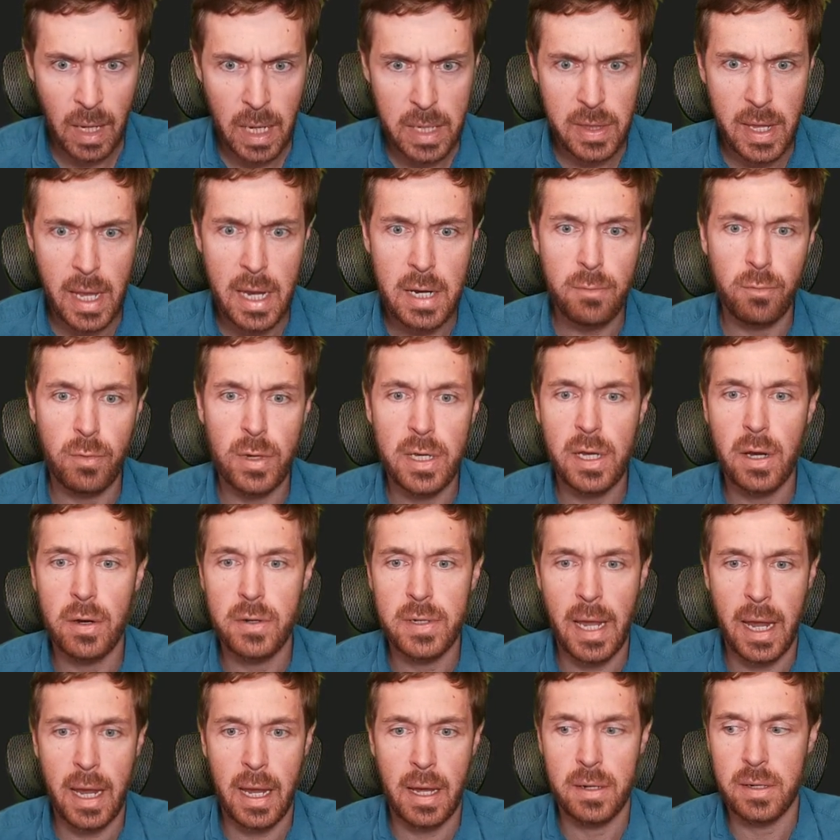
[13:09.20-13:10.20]
And then we go
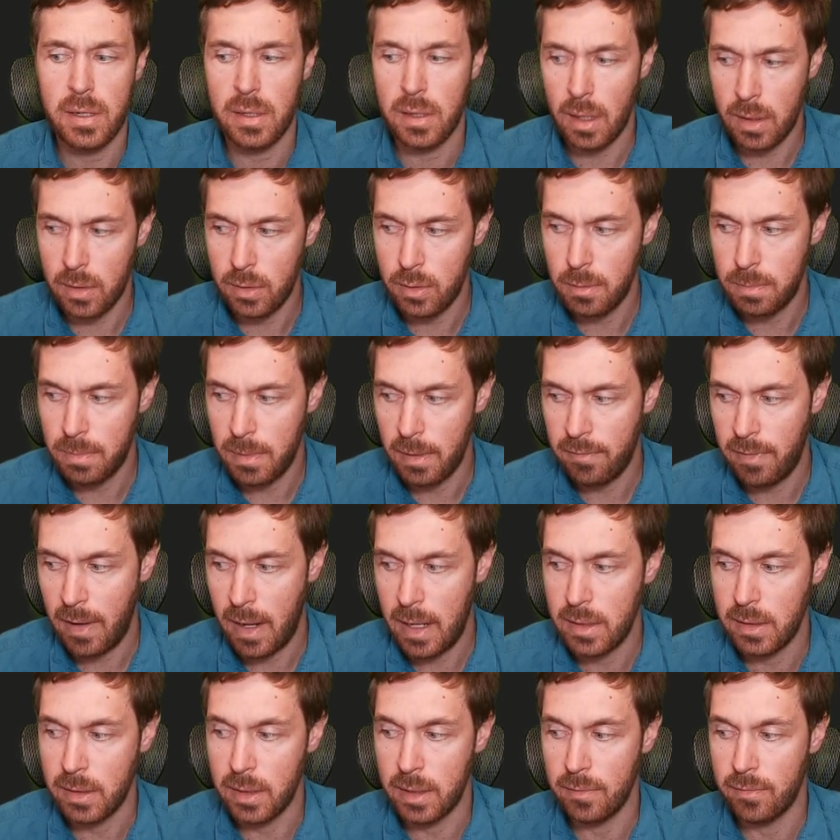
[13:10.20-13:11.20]
down the loop of
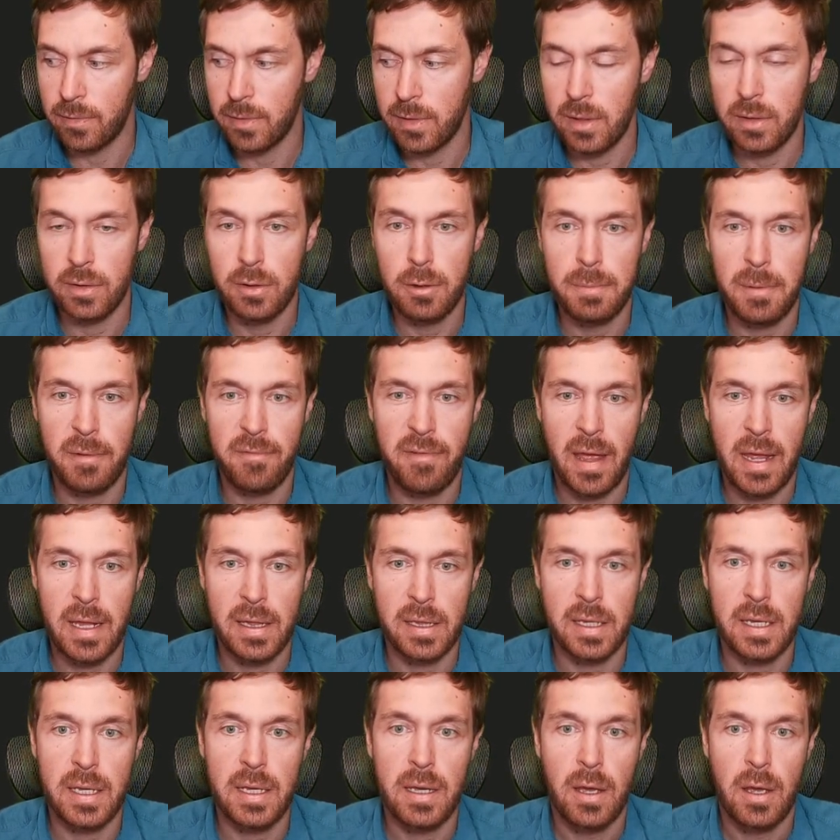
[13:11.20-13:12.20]
Henle. For the loop of
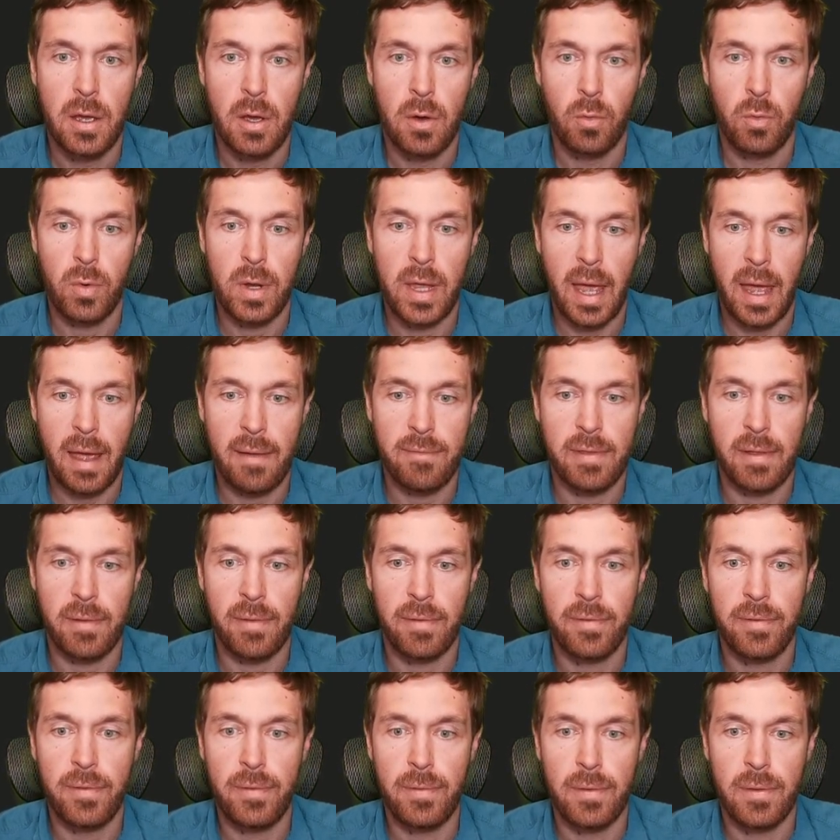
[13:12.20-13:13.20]
Henle, we have
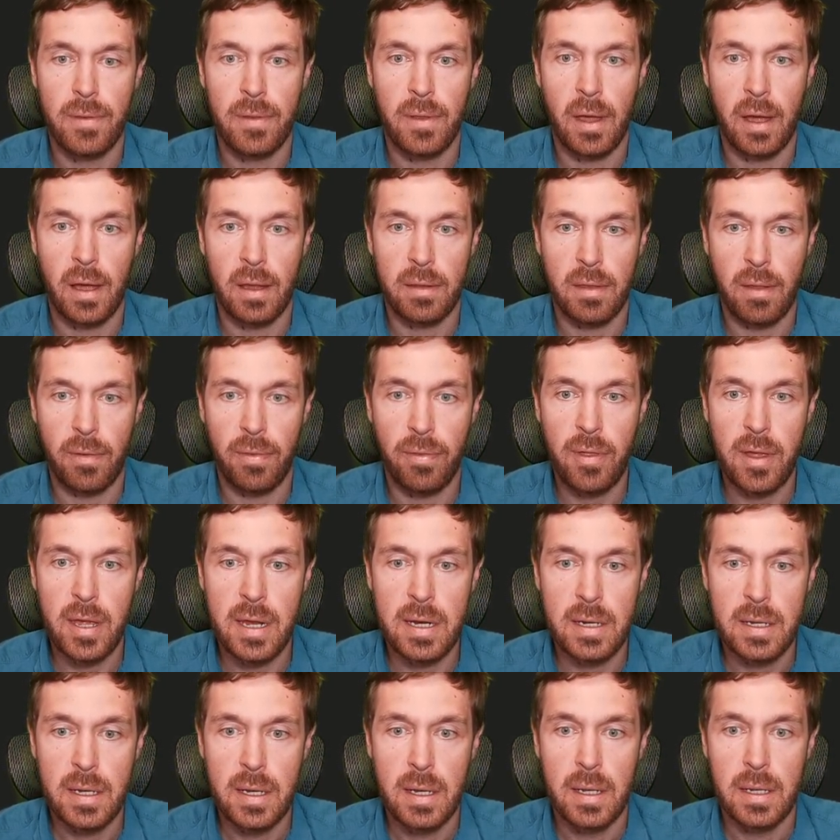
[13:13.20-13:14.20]
the
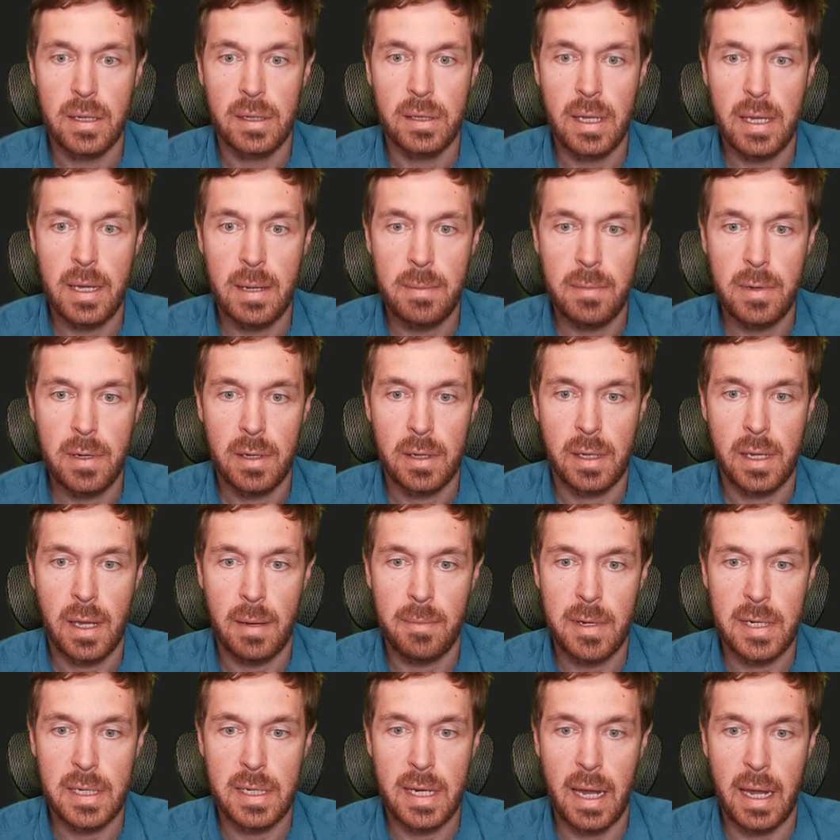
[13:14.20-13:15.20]
thin limb
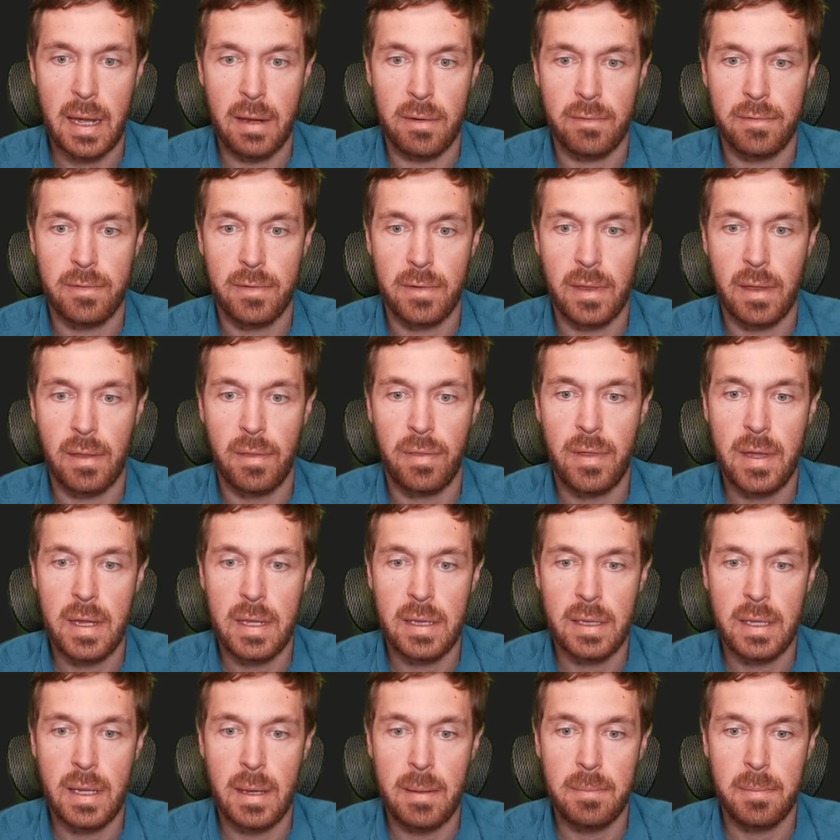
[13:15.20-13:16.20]
coming down. For the
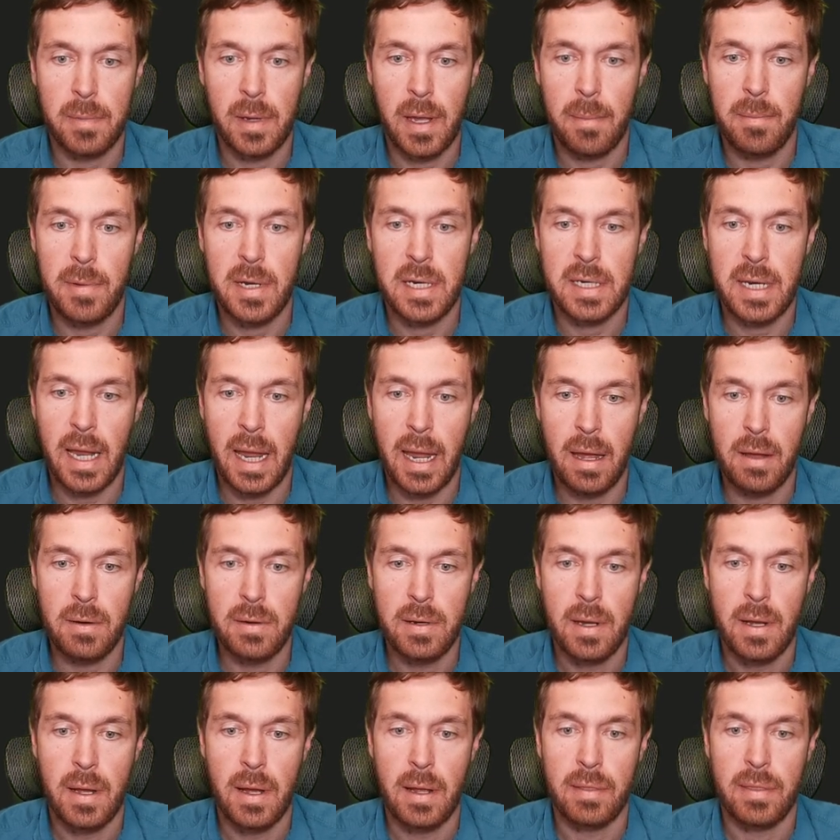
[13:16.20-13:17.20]
thin limb coming
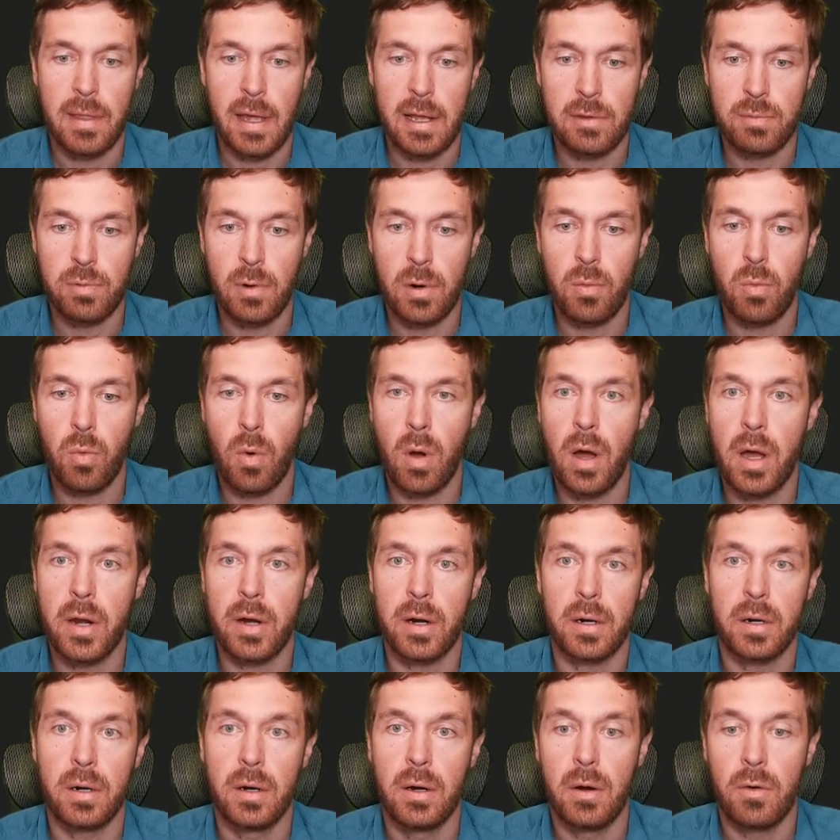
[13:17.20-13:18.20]
down, that's where
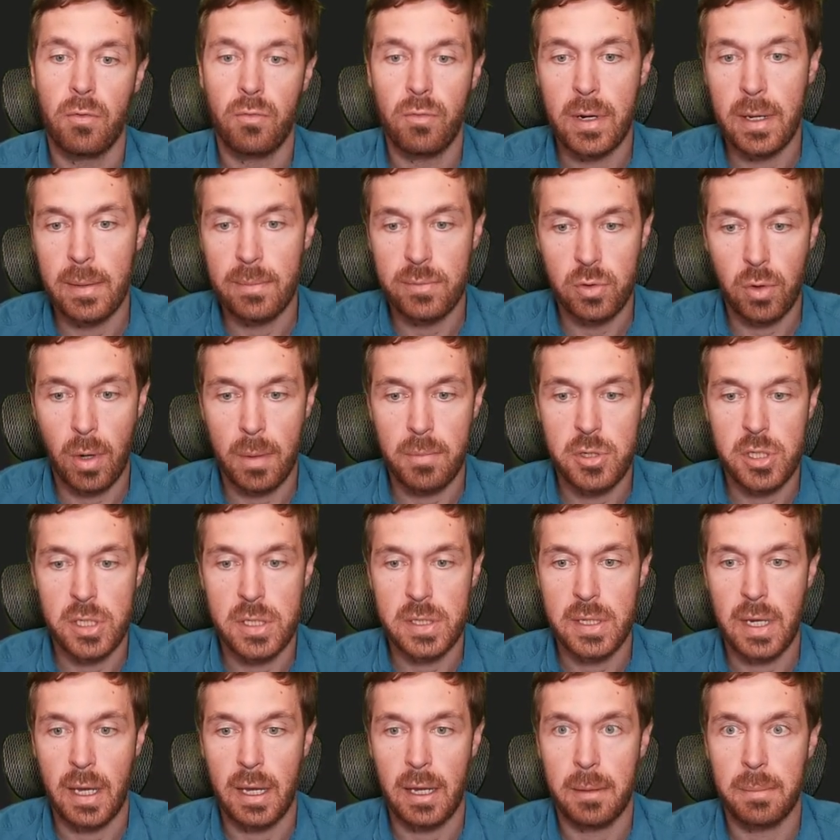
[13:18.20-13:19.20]
water
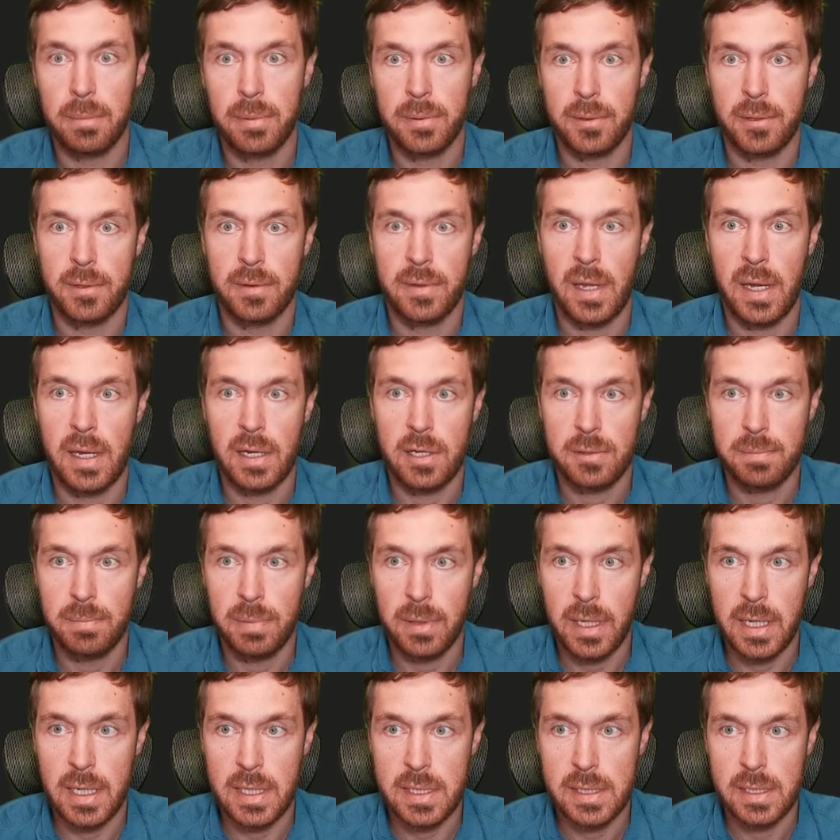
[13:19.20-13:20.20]
reabsorption takes
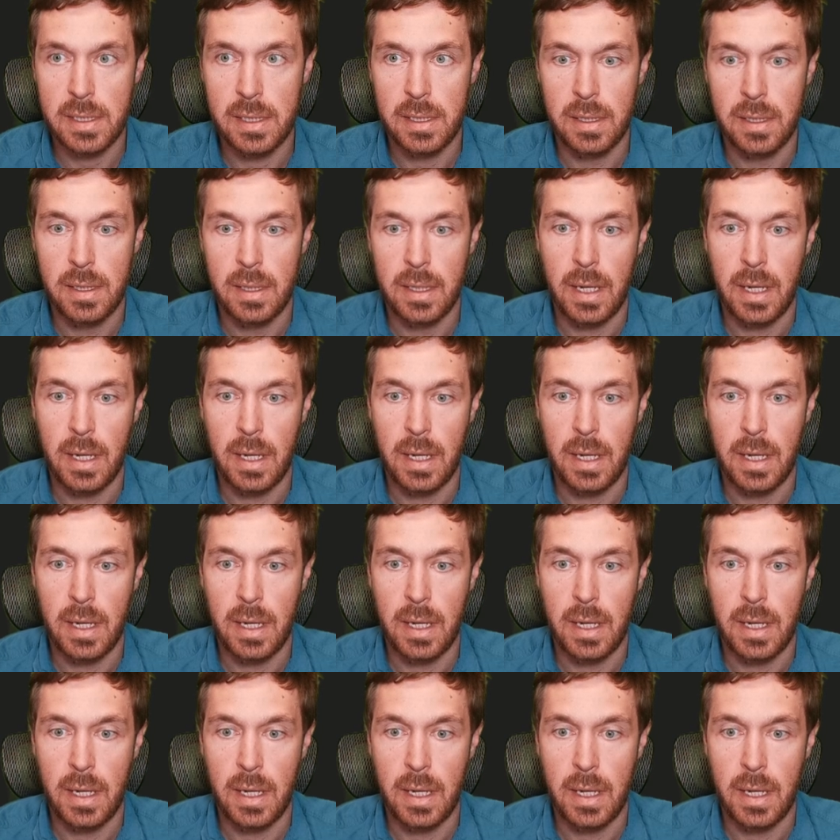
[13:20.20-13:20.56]
place.